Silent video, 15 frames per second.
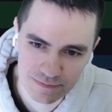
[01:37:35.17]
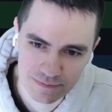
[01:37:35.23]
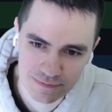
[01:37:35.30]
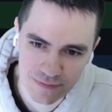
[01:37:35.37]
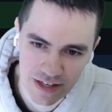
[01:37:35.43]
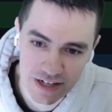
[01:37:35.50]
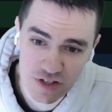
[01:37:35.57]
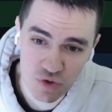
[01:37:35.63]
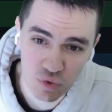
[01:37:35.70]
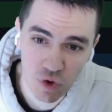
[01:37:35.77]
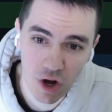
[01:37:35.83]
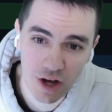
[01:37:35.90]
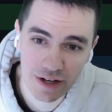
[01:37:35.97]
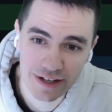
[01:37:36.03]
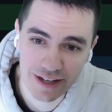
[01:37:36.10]
It is
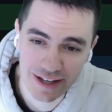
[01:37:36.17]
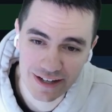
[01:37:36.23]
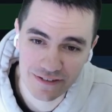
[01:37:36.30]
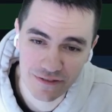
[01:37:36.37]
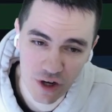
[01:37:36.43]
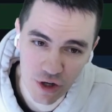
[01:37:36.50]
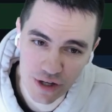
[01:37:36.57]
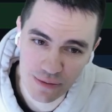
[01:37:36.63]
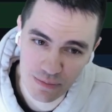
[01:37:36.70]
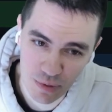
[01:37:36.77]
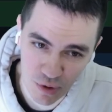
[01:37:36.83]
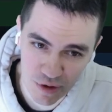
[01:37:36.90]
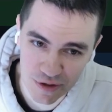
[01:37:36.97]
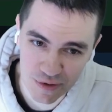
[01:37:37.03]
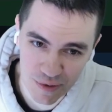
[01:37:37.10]
wrong in a very
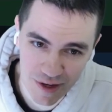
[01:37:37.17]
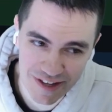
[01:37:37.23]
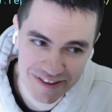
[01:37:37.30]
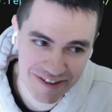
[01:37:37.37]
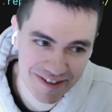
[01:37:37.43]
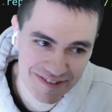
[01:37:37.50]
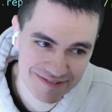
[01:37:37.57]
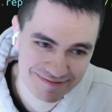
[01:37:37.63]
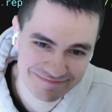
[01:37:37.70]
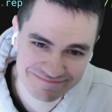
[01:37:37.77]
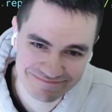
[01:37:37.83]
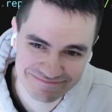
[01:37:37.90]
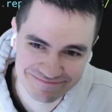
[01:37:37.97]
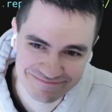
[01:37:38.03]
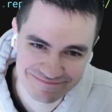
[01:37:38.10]
important way, though.
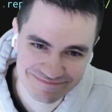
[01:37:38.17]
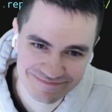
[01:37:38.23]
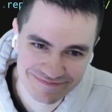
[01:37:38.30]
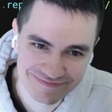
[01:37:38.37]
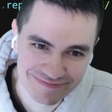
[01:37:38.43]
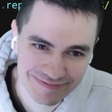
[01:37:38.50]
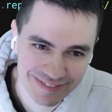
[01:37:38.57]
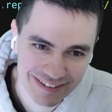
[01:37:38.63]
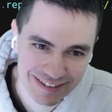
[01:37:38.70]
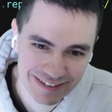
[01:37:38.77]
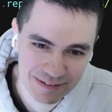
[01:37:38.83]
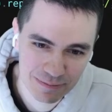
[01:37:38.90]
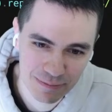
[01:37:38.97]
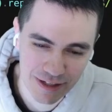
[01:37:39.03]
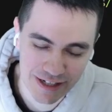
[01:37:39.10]

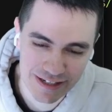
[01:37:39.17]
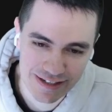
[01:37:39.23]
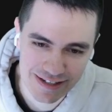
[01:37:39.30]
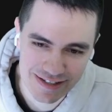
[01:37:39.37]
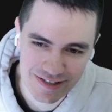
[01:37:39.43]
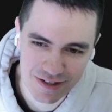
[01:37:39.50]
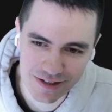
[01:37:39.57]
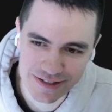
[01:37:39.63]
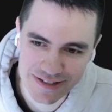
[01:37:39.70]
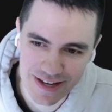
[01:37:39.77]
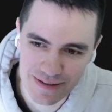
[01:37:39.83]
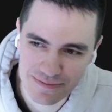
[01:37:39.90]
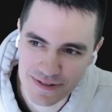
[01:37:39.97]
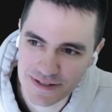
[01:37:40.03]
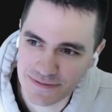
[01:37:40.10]
But it's a good
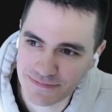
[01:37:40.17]
attempt.